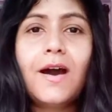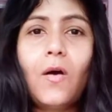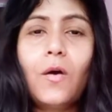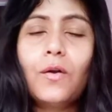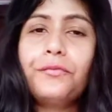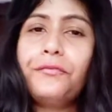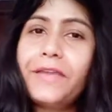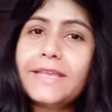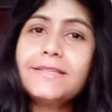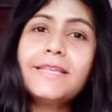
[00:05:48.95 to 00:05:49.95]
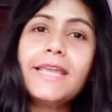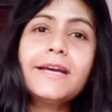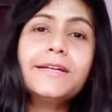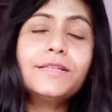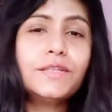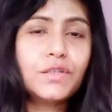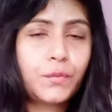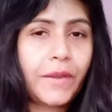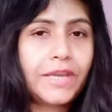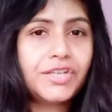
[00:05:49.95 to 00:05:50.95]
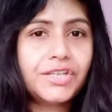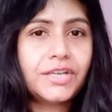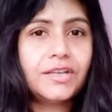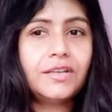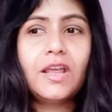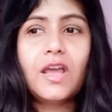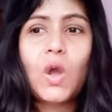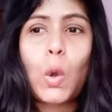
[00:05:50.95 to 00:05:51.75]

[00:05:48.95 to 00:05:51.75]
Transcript: or facing a situation